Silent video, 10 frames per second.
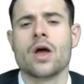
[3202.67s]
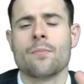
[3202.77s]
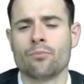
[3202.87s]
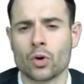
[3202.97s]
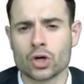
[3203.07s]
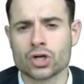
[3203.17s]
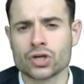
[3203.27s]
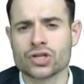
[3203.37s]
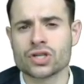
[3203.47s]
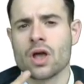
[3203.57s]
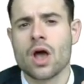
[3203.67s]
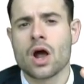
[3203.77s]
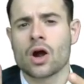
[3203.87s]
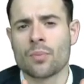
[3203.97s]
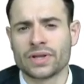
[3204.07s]
mergers,
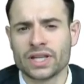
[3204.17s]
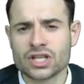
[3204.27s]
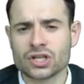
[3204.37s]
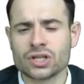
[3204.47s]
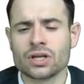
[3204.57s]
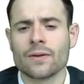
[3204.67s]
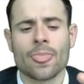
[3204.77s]
competition,